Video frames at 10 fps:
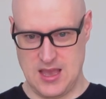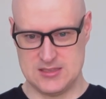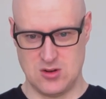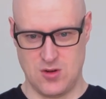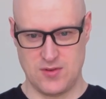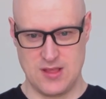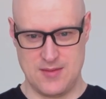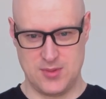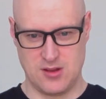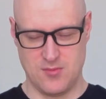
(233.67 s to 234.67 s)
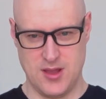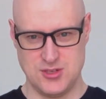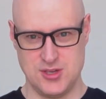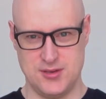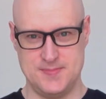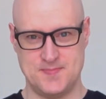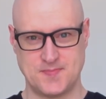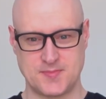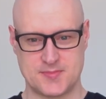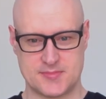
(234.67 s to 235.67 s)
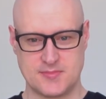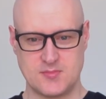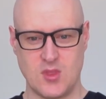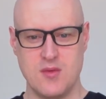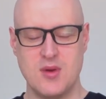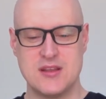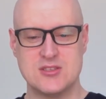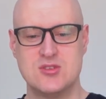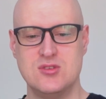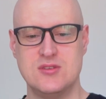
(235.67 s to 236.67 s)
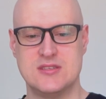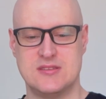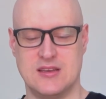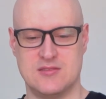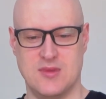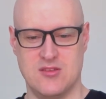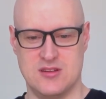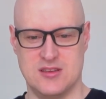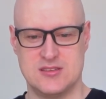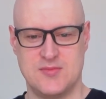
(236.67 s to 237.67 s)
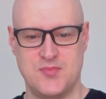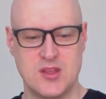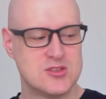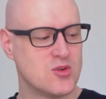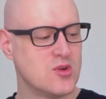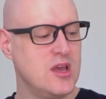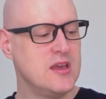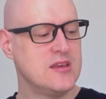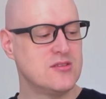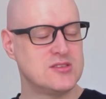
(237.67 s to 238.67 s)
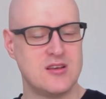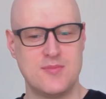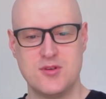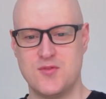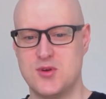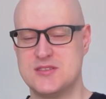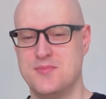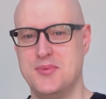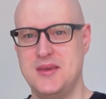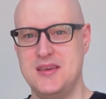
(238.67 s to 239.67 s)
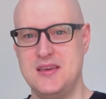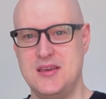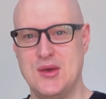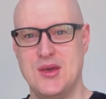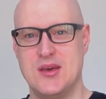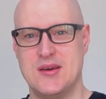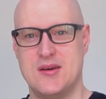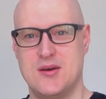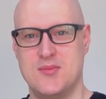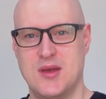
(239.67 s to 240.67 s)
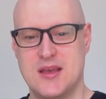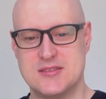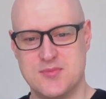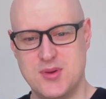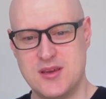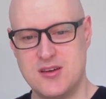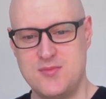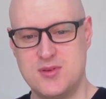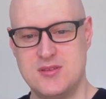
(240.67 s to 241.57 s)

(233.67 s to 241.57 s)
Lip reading: an overlapping arpeggio, but as two distinct melodies. So here's the upper voice B as a pickup